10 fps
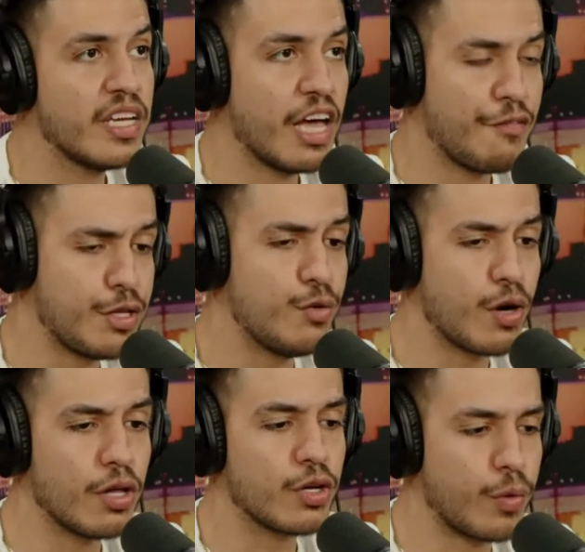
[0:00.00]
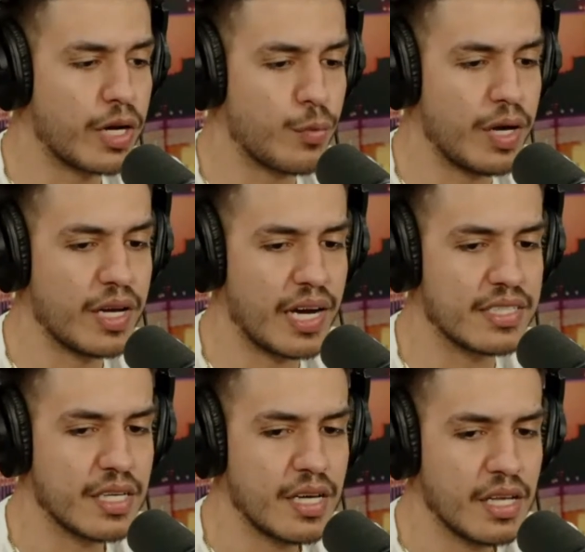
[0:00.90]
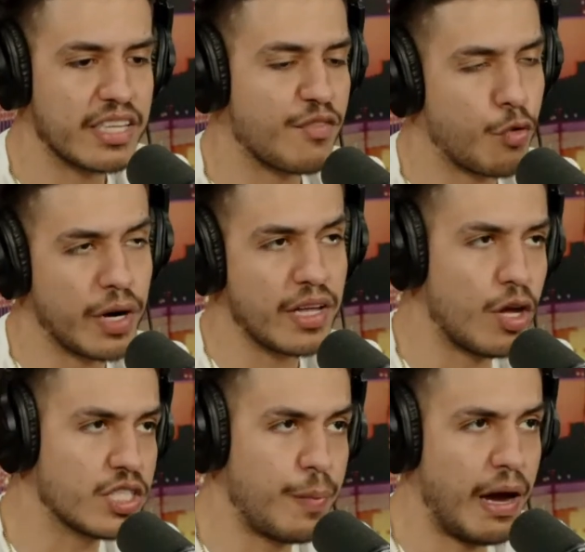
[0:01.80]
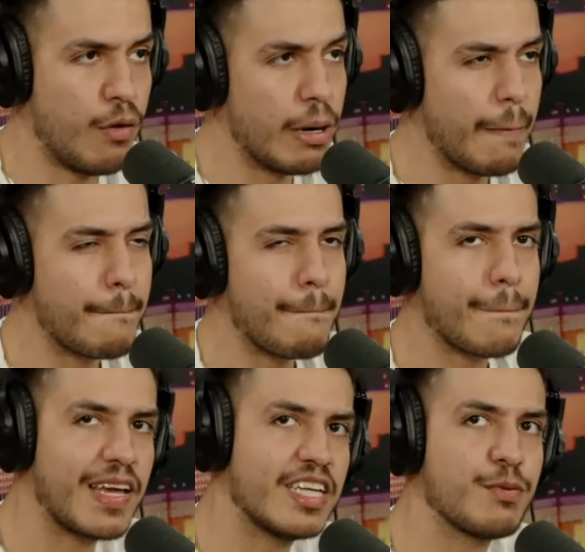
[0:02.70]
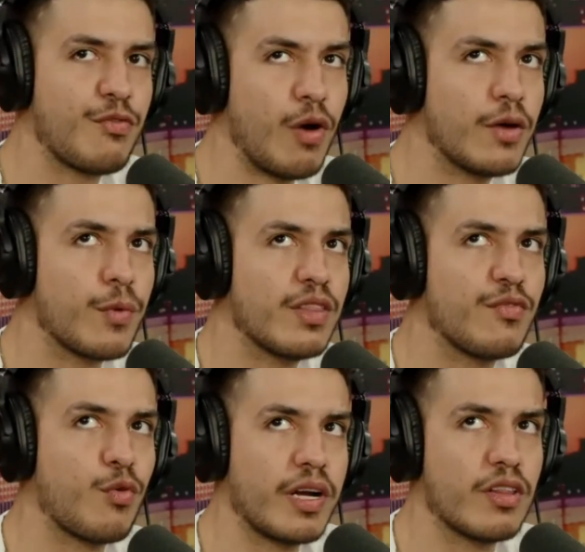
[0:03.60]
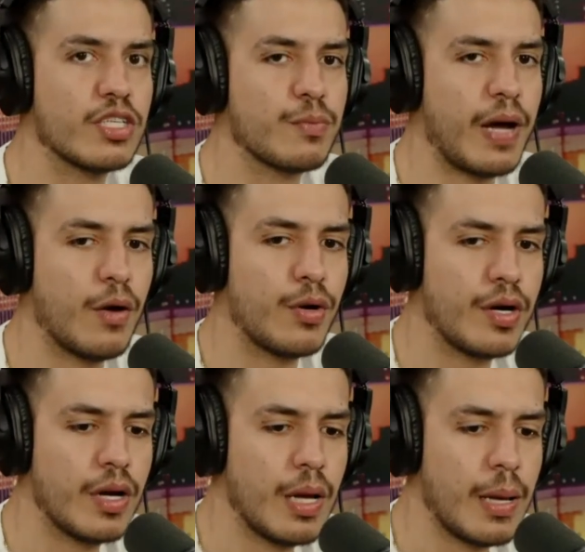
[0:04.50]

If you do it all the correct way, guys, like the 48 Laws of Power, guys, before I read the 48 Laws of Power,